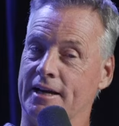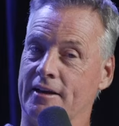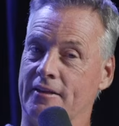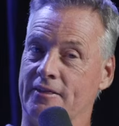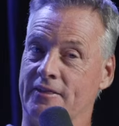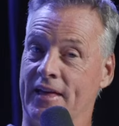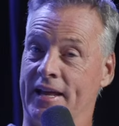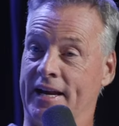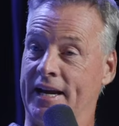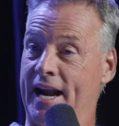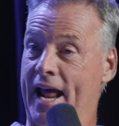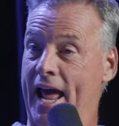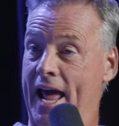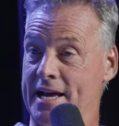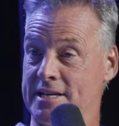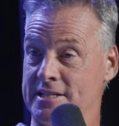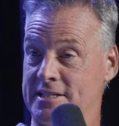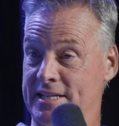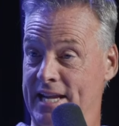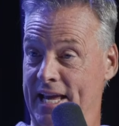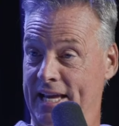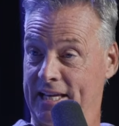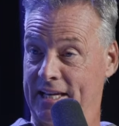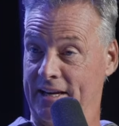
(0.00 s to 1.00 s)
that it has
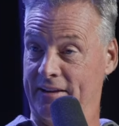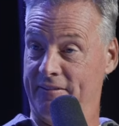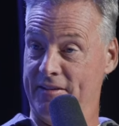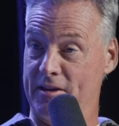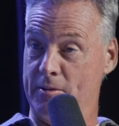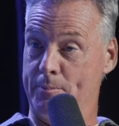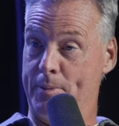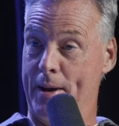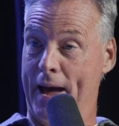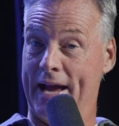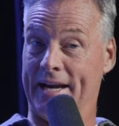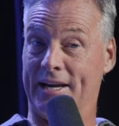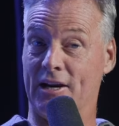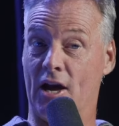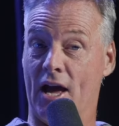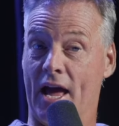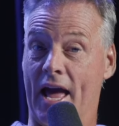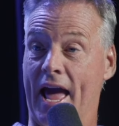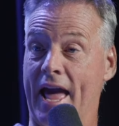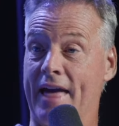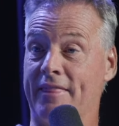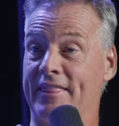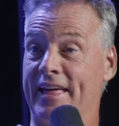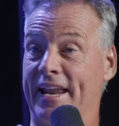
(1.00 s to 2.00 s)
negative impact
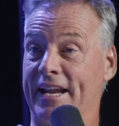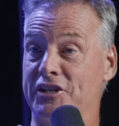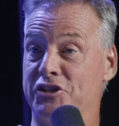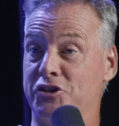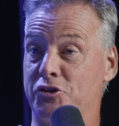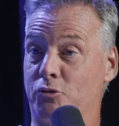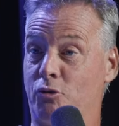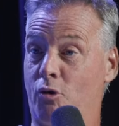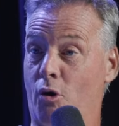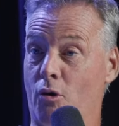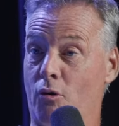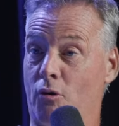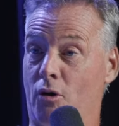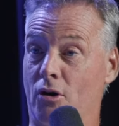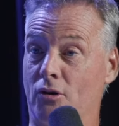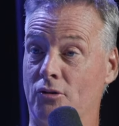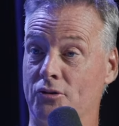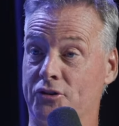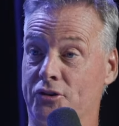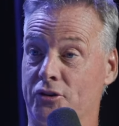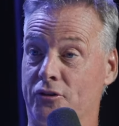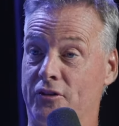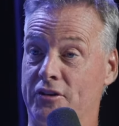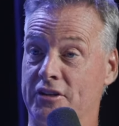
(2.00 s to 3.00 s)
and that as you grow
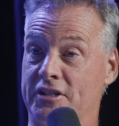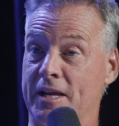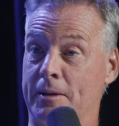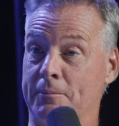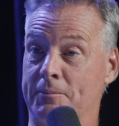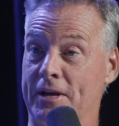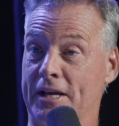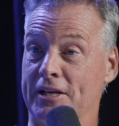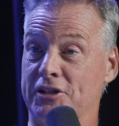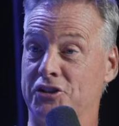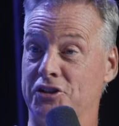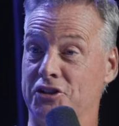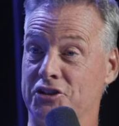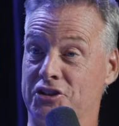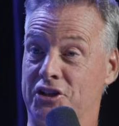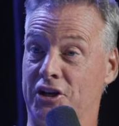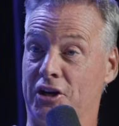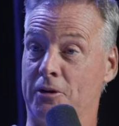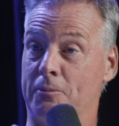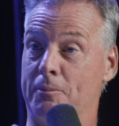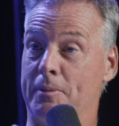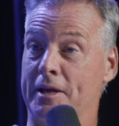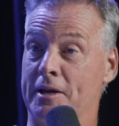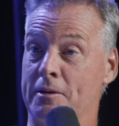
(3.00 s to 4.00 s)
older the temptation is going
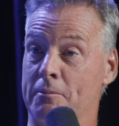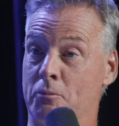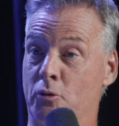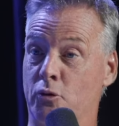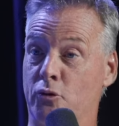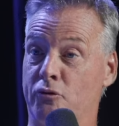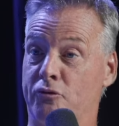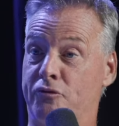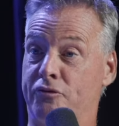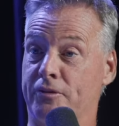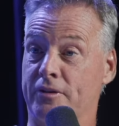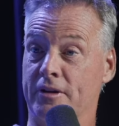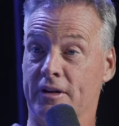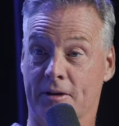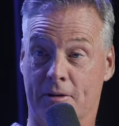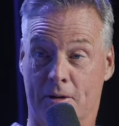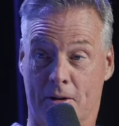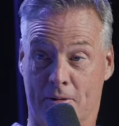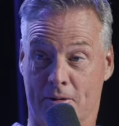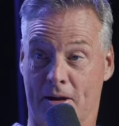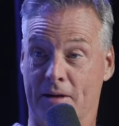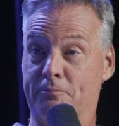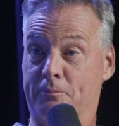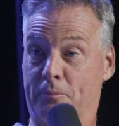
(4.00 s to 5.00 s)
to be to move
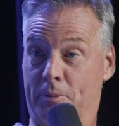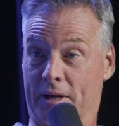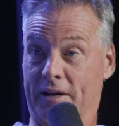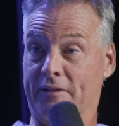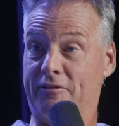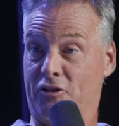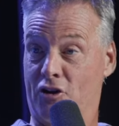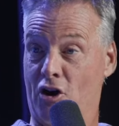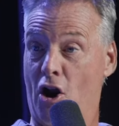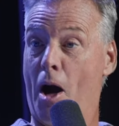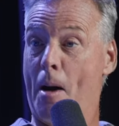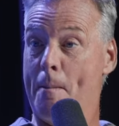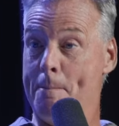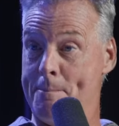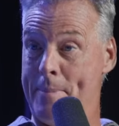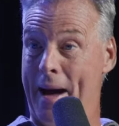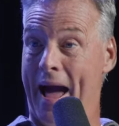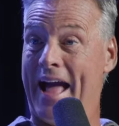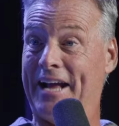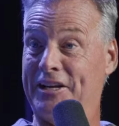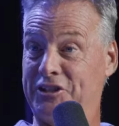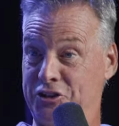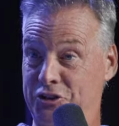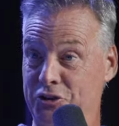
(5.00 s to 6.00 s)
believe it or not
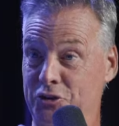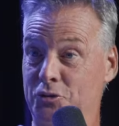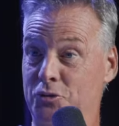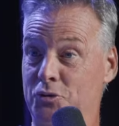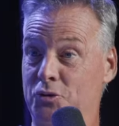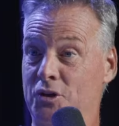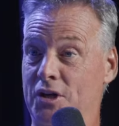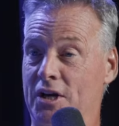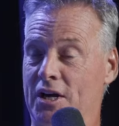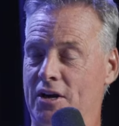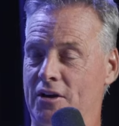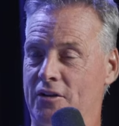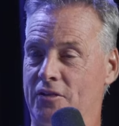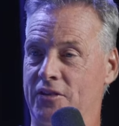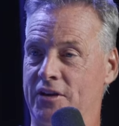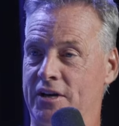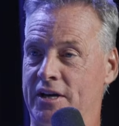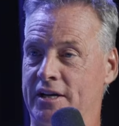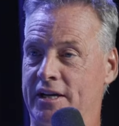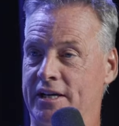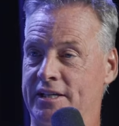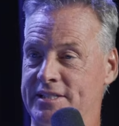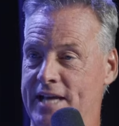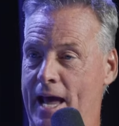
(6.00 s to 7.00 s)
back yeah. to the
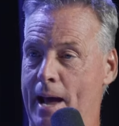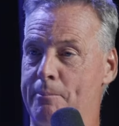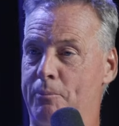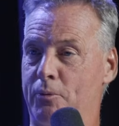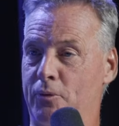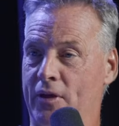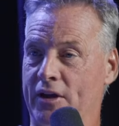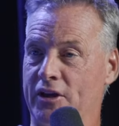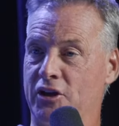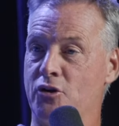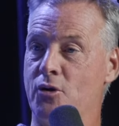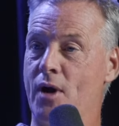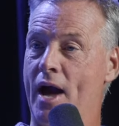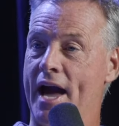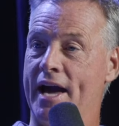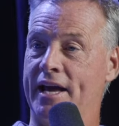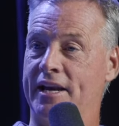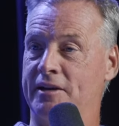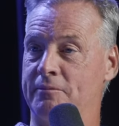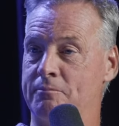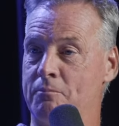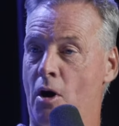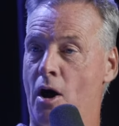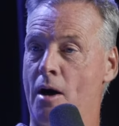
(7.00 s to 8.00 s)
example that you had
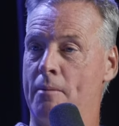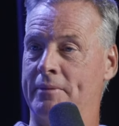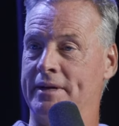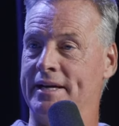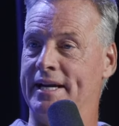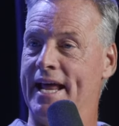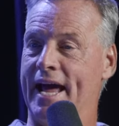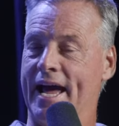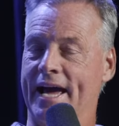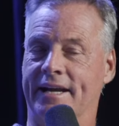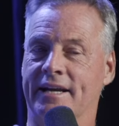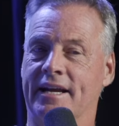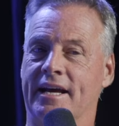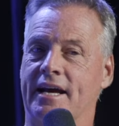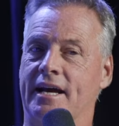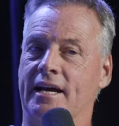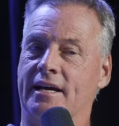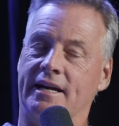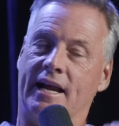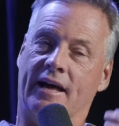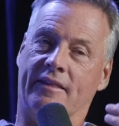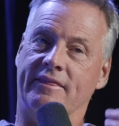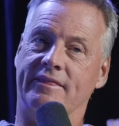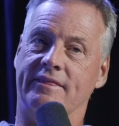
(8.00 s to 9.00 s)
in mom and dad
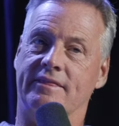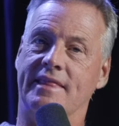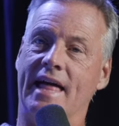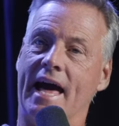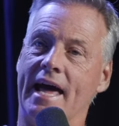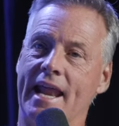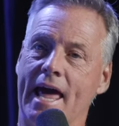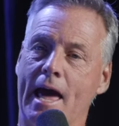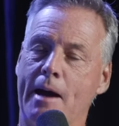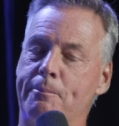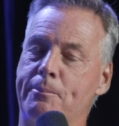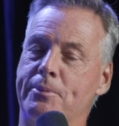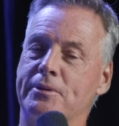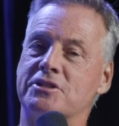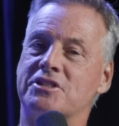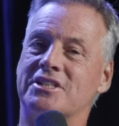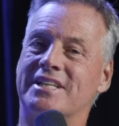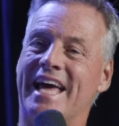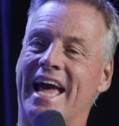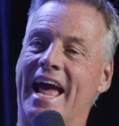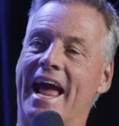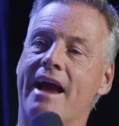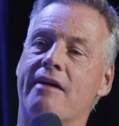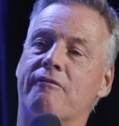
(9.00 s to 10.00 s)
now that happens
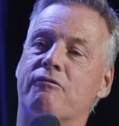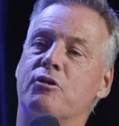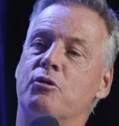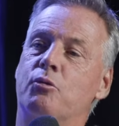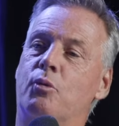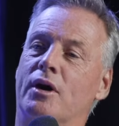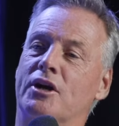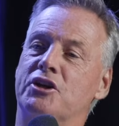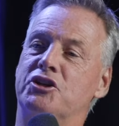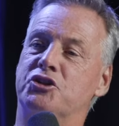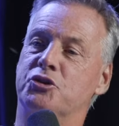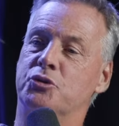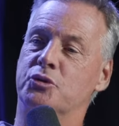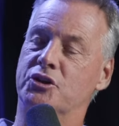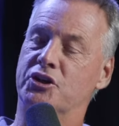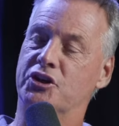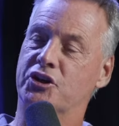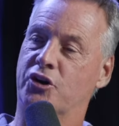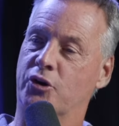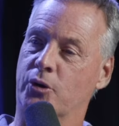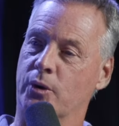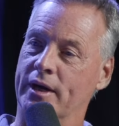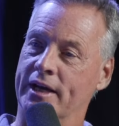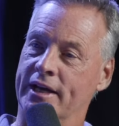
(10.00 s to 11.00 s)
to everyone to a
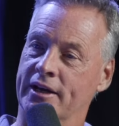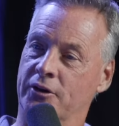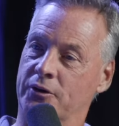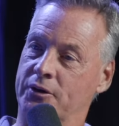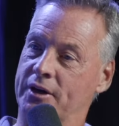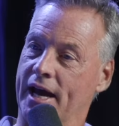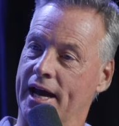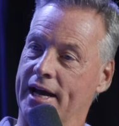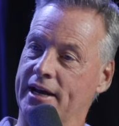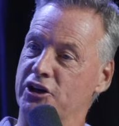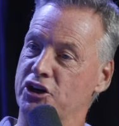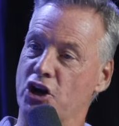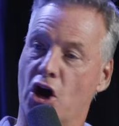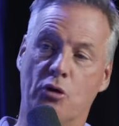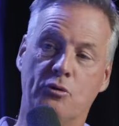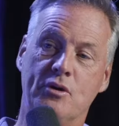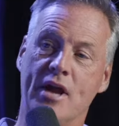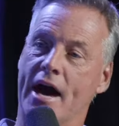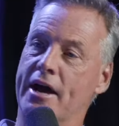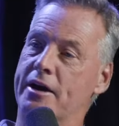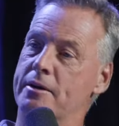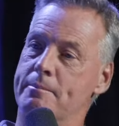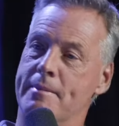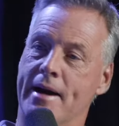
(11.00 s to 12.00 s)
degree okay no
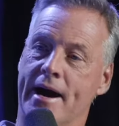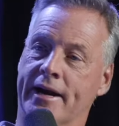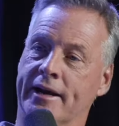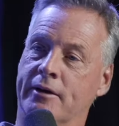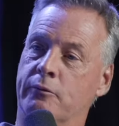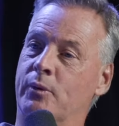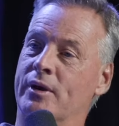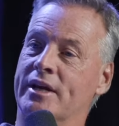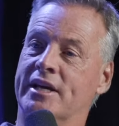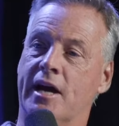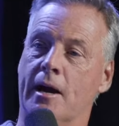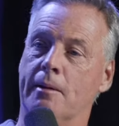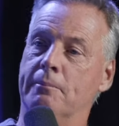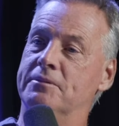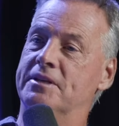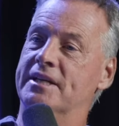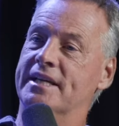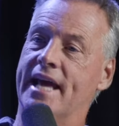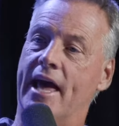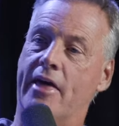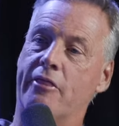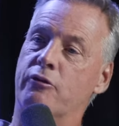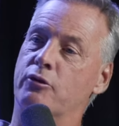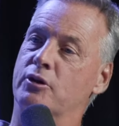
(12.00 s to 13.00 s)
doubt yeah. about it we come mm
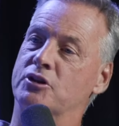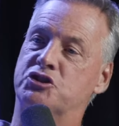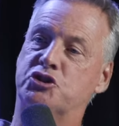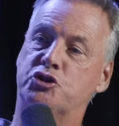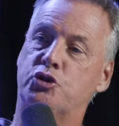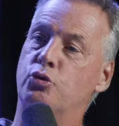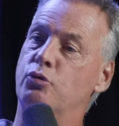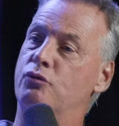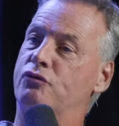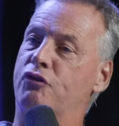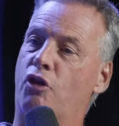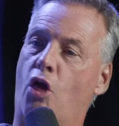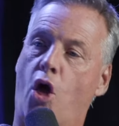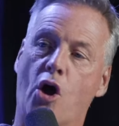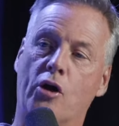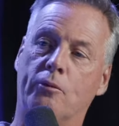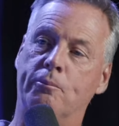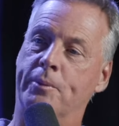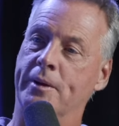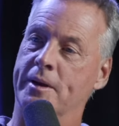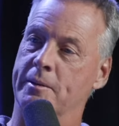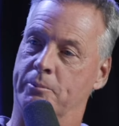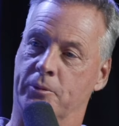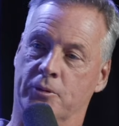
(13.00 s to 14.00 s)
together as two flawed
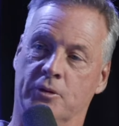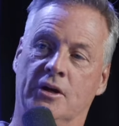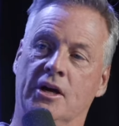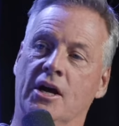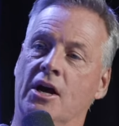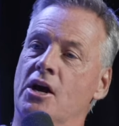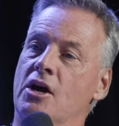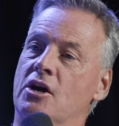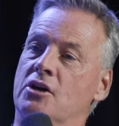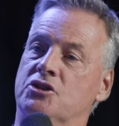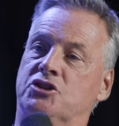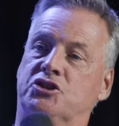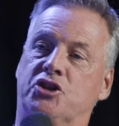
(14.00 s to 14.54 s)
people yeah.